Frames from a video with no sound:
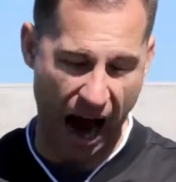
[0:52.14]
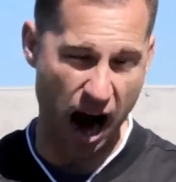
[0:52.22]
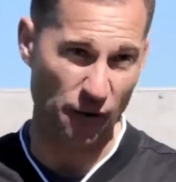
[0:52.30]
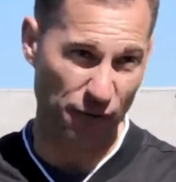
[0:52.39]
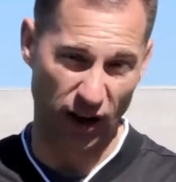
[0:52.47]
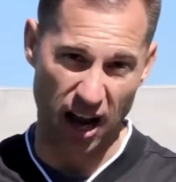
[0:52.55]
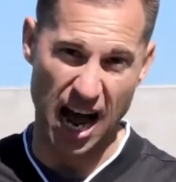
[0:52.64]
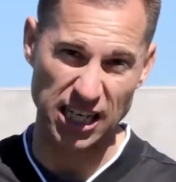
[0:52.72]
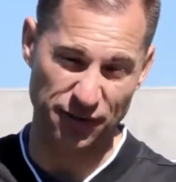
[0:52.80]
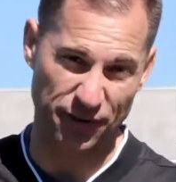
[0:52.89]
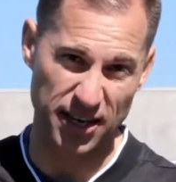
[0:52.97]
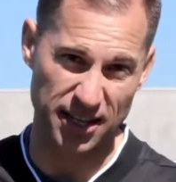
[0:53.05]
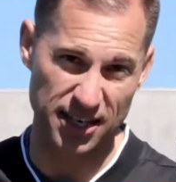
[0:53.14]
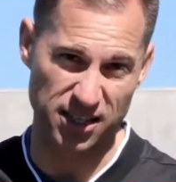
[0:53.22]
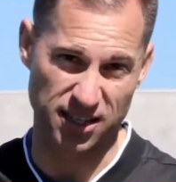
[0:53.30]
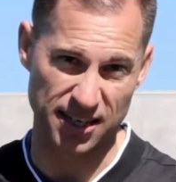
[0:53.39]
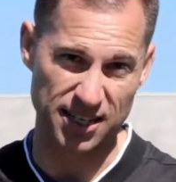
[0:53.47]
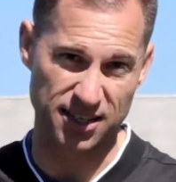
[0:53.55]
our philosophy in this
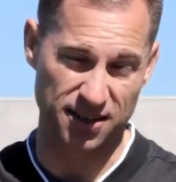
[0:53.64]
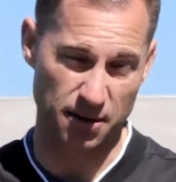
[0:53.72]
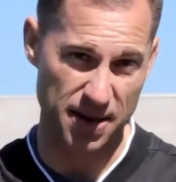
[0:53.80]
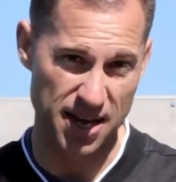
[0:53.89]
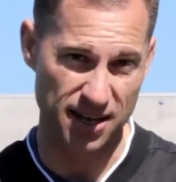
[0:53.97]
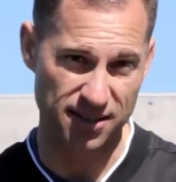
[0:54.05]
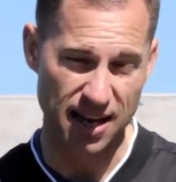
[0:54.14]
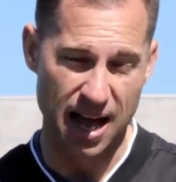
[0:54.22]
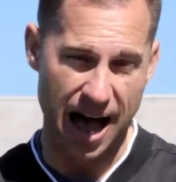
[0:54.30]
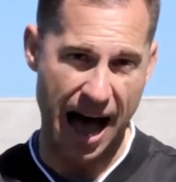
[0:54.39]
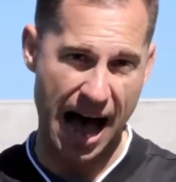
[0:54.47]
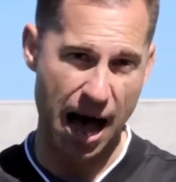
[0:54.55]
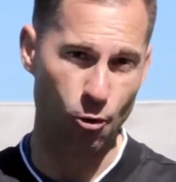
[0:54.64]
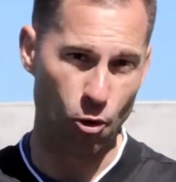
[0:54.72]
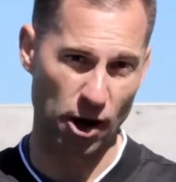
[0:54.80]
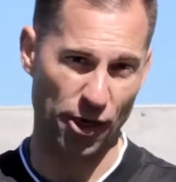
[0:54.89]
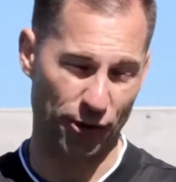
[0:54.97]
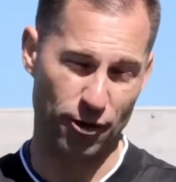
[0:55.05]
system is I
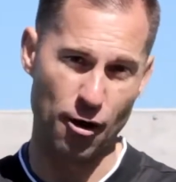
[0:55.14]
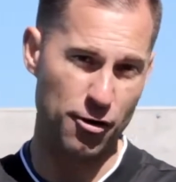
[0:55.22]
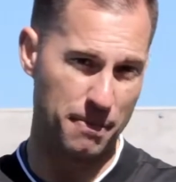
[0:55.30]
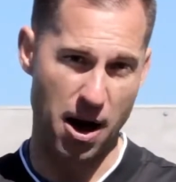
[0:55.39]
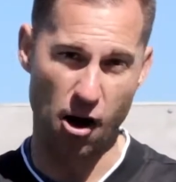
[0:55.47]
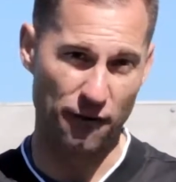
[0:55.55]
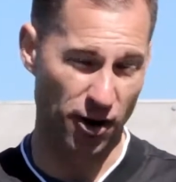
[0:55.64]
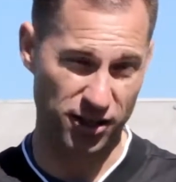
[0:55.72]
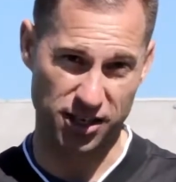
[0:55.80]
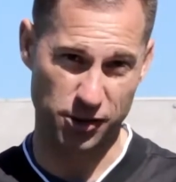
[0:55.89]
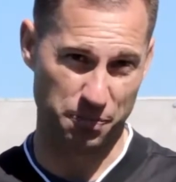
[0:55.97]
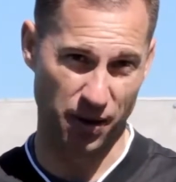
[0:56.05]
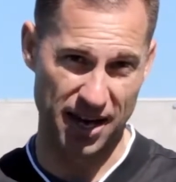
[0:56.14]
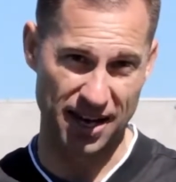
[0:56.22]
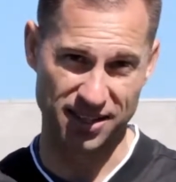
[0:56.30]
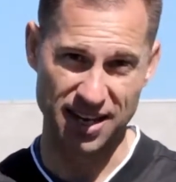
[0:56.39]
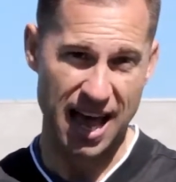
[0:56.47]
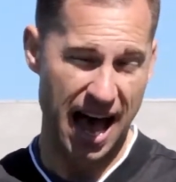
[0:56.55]
want to throw the ball versus
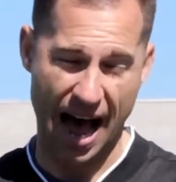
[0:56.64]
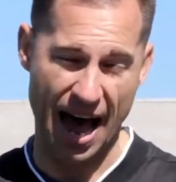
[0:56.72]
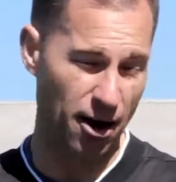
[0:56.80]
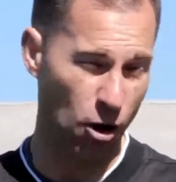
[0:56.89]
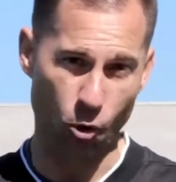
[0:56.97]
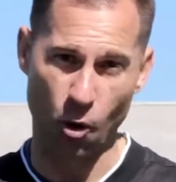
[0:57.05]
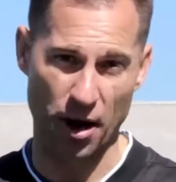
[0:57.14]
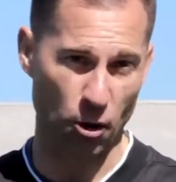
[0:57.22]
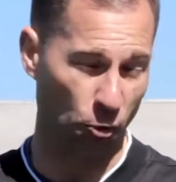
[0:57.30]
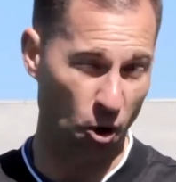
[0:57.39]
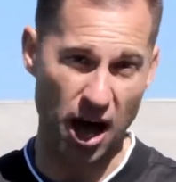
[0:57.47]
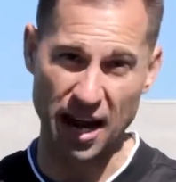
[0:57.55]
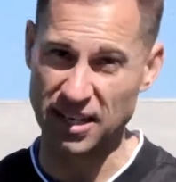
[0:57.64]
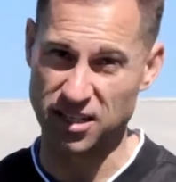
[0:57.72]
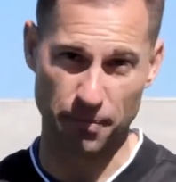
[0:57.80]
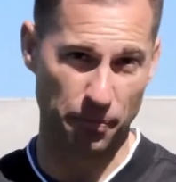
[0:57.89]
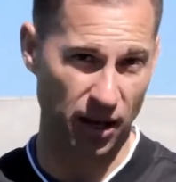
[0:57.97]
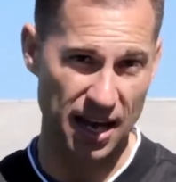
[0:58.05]
blitz. I don't want to run
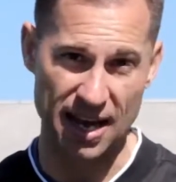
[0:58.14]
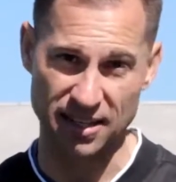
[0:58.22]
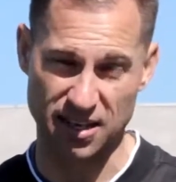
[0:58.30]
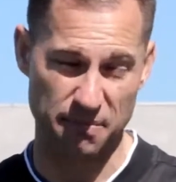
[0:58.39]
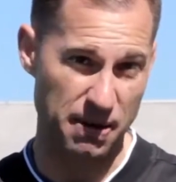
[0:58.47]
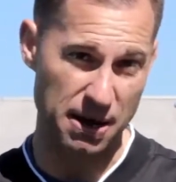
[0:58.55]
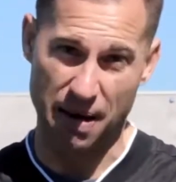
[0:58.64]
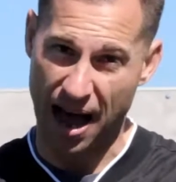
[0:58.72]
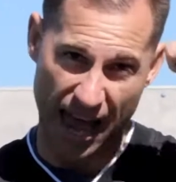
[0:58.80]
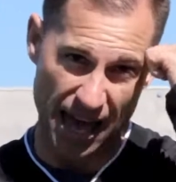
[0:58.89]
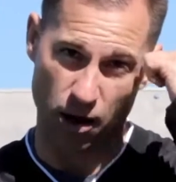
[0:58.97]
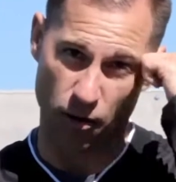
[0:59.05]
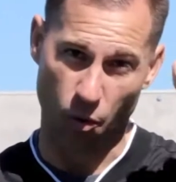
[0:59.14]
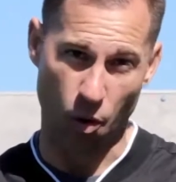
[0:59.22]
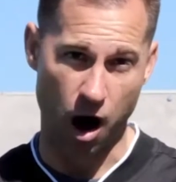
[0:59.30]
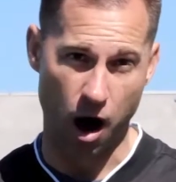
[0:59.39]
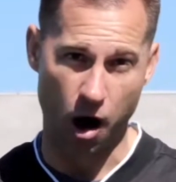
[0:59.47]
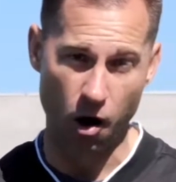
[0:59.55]
into blitz and beat my head on the
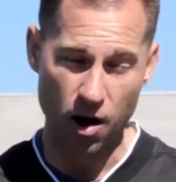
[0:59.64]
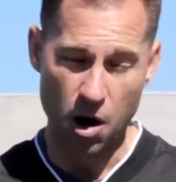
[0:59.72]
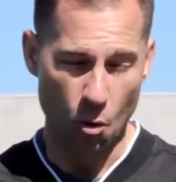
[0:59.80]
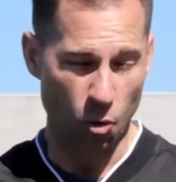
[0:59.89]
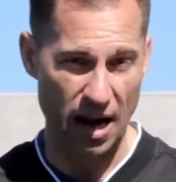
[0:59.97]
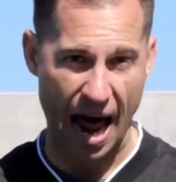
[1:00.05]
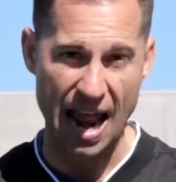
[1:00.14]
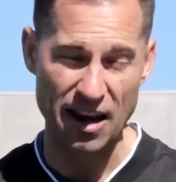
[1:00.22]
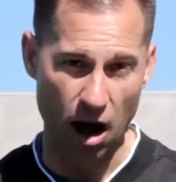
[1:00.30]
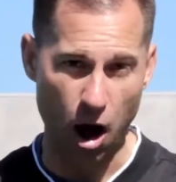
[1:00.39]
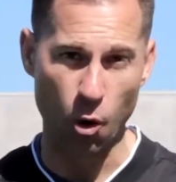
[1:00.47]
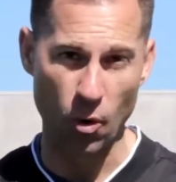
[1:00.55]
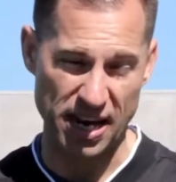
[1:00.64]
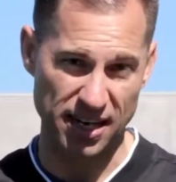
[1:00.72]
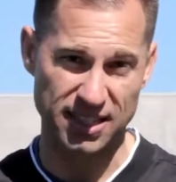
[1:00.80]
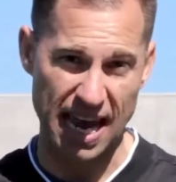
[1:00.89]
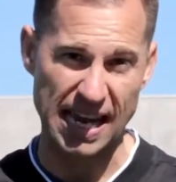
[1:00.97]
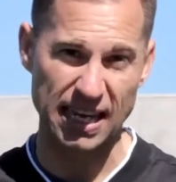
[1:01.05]
wall when I know we
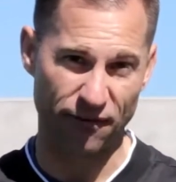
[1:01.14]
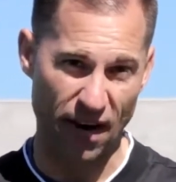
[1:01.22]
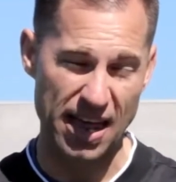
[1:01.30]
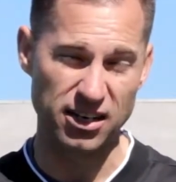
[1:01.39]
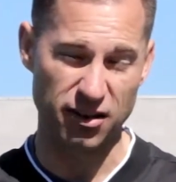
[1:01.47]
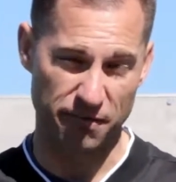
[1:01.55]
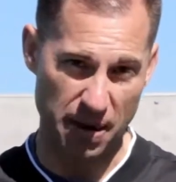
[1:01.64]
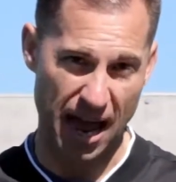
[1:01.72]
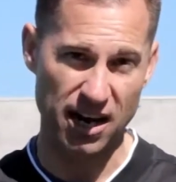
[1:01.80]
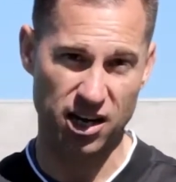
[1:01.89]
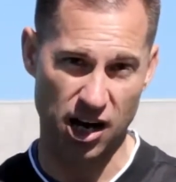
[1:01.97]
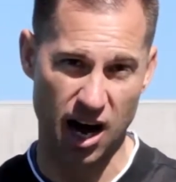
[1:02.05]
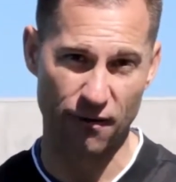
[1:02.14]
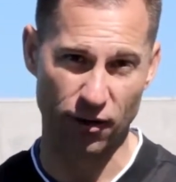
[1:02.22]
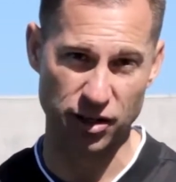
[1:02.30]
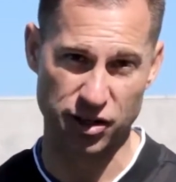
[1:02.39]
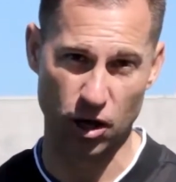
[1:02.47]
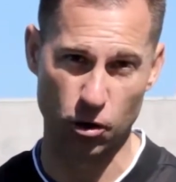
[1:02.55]
can take advantage of man
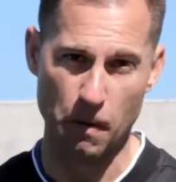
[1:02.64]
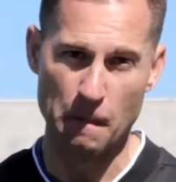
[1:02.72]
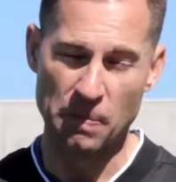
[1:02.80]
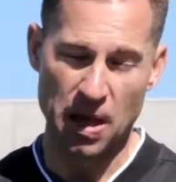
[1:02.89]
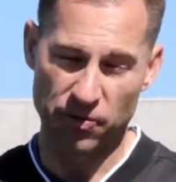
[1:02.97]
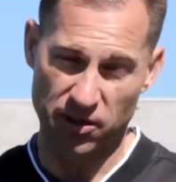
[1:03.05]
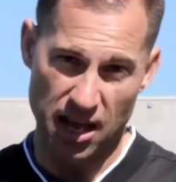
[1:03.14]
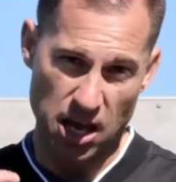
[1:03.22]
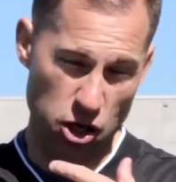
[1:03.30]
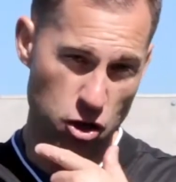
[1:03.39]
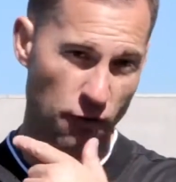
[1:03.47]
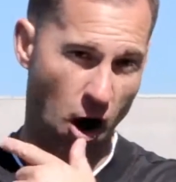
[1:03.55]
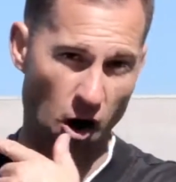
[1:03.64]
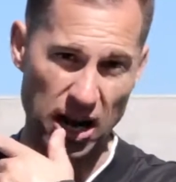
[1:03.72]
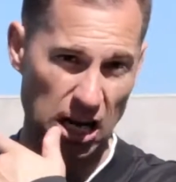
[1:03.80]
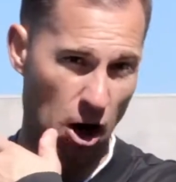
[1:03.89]
coverage. So you've already